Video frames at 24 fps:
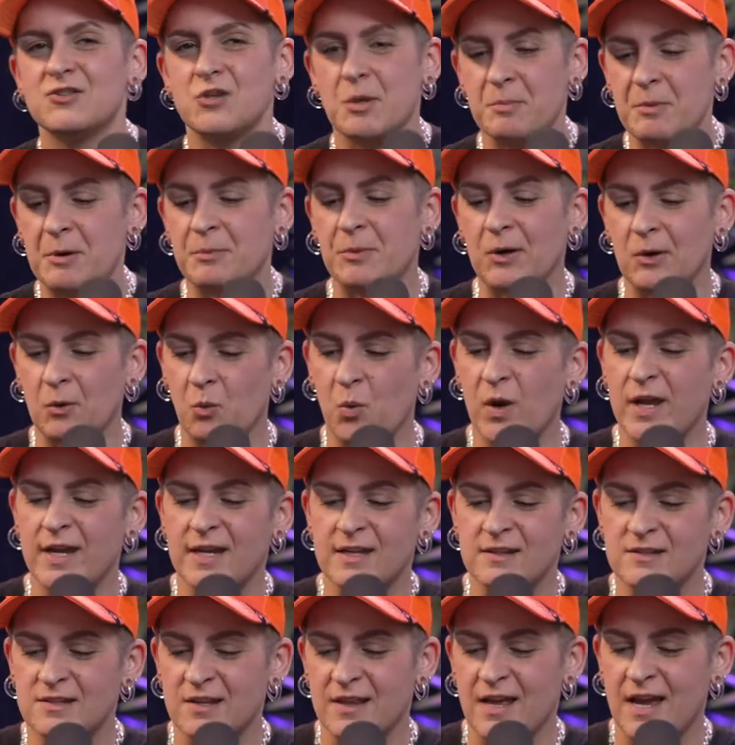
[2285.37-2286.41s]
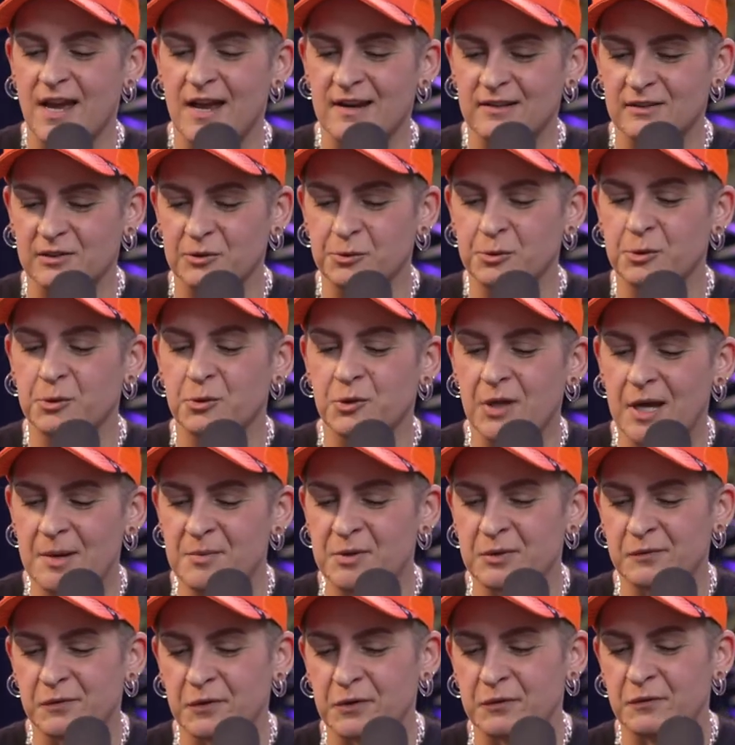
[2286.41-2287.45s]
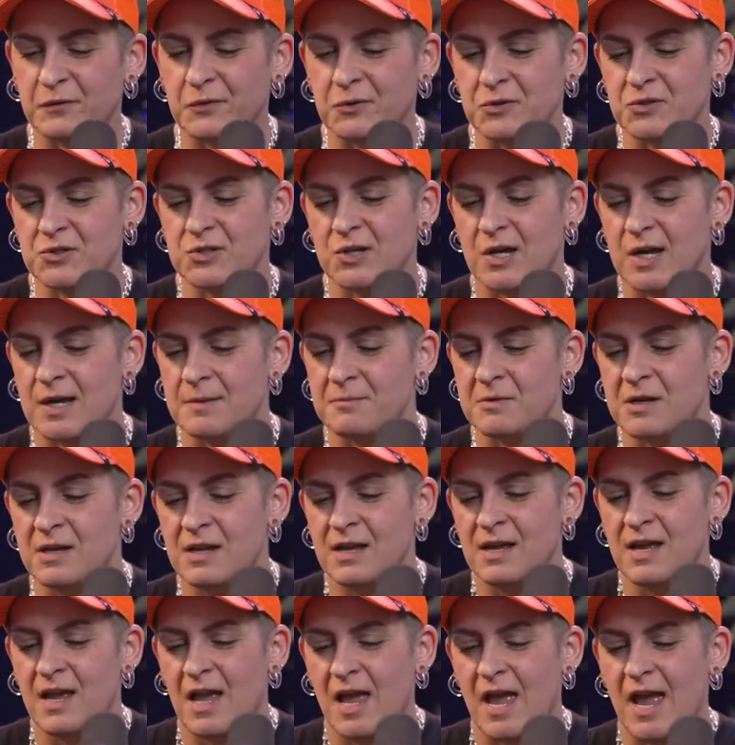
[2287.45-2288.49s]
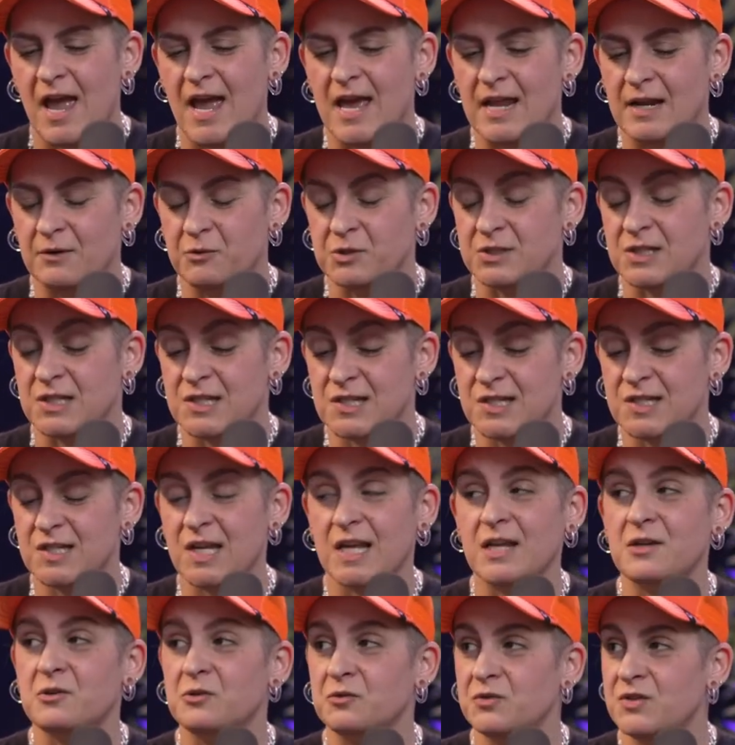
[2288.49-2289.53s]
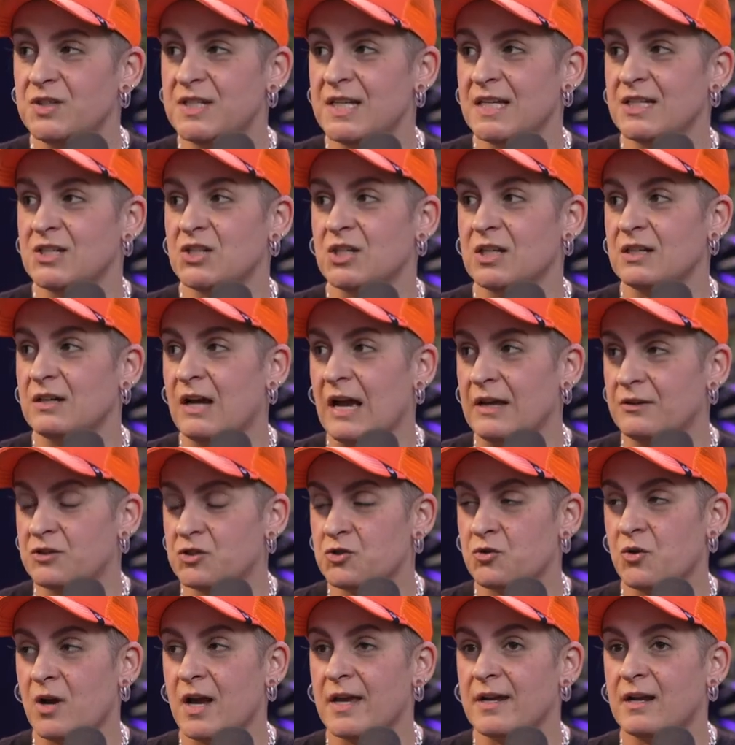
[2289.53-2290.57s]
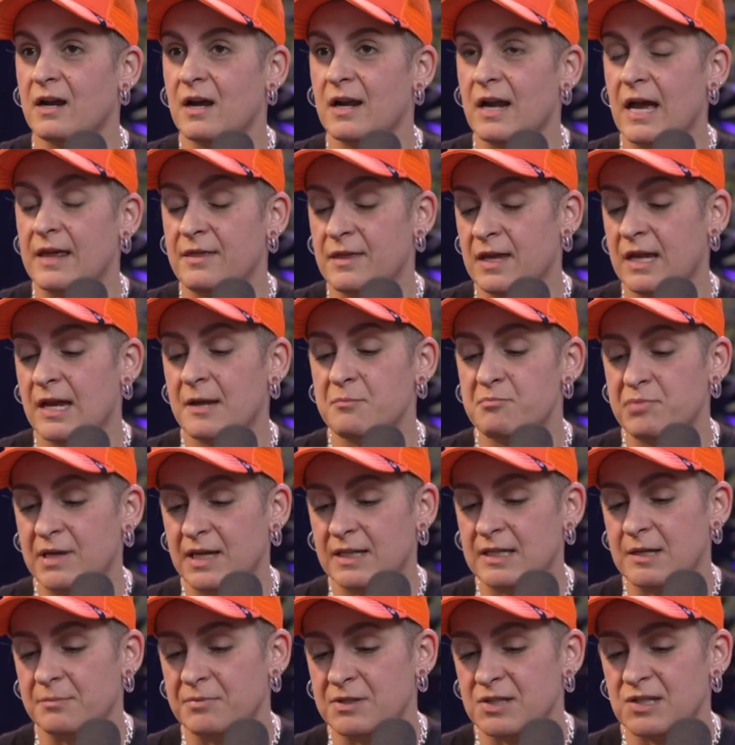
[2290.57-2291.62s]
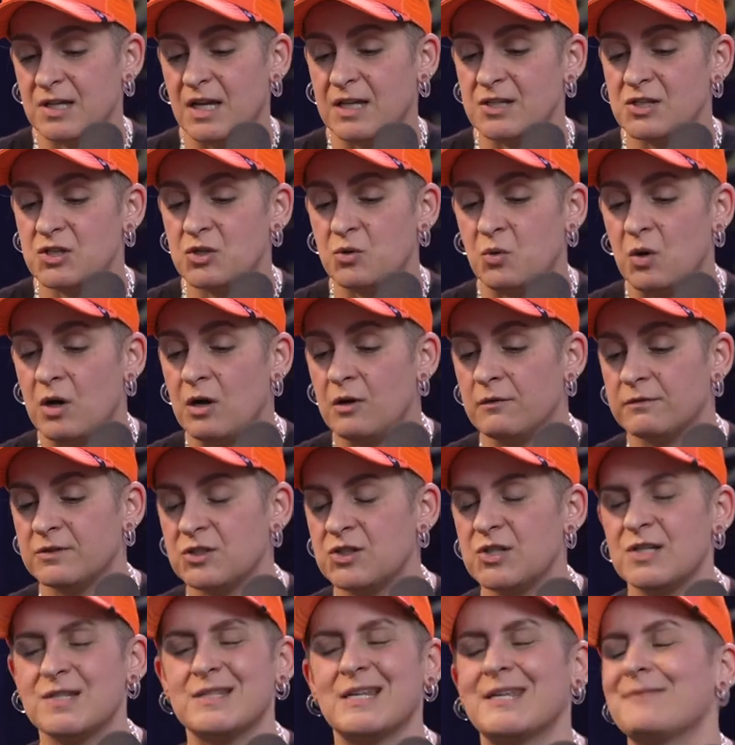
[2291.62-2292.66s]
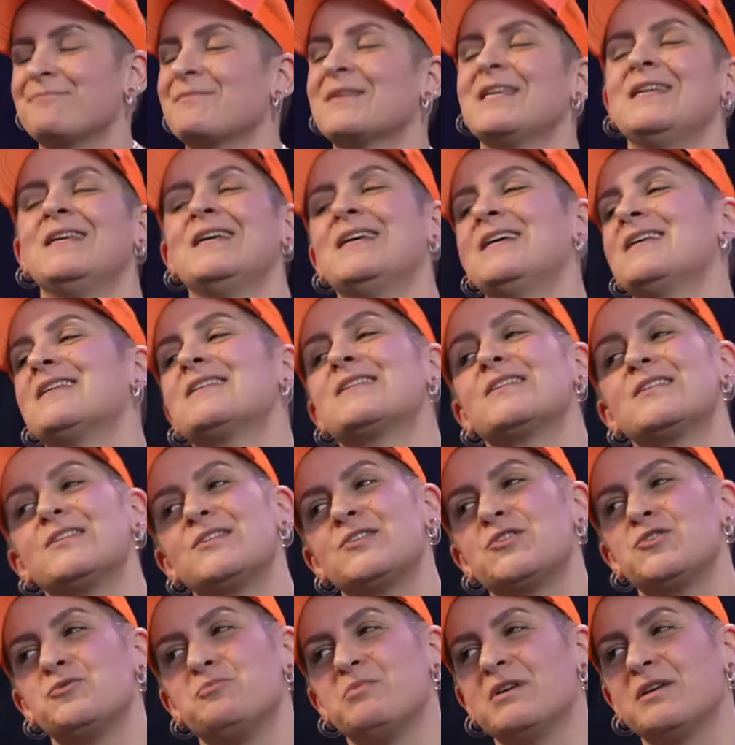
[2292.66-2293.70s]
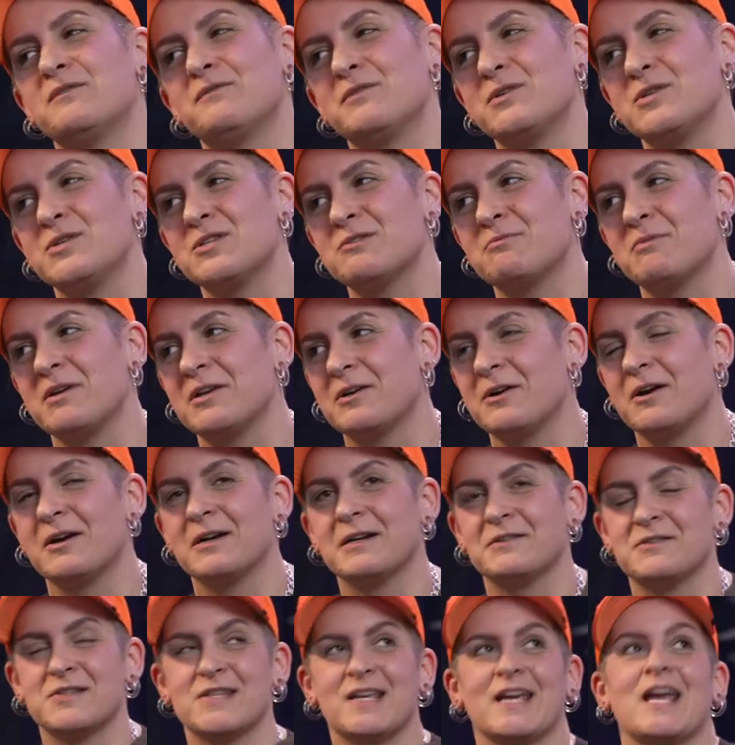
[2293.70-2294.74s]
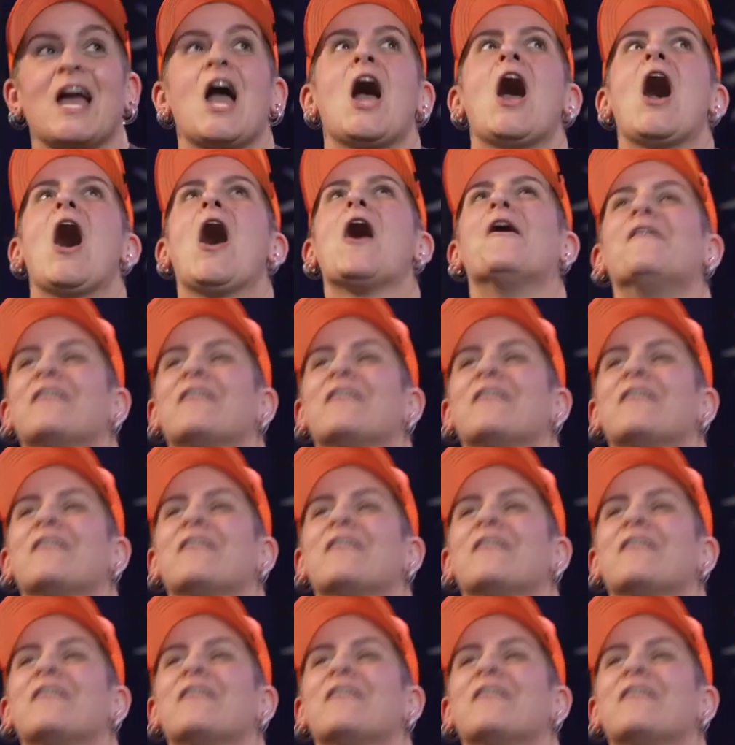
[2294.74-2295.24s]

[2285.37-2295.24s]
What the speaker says: So I remember I went into that Lululemon for the first time and it was a single digit. I tried on, I think I picked up a size 12 and she's like, this is too big for you, sweetheart. And I was like, oh